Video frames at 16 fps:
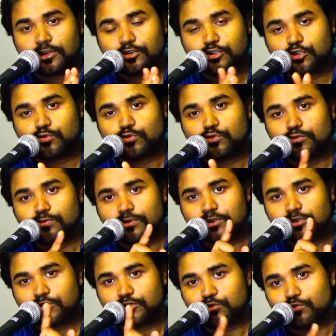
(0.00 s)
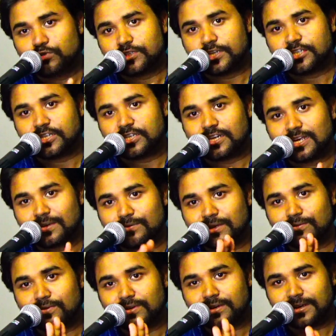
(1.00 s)
2 section. I have
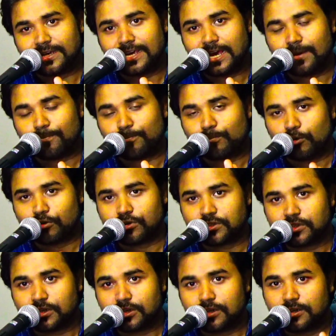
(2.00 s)
given gap, pause.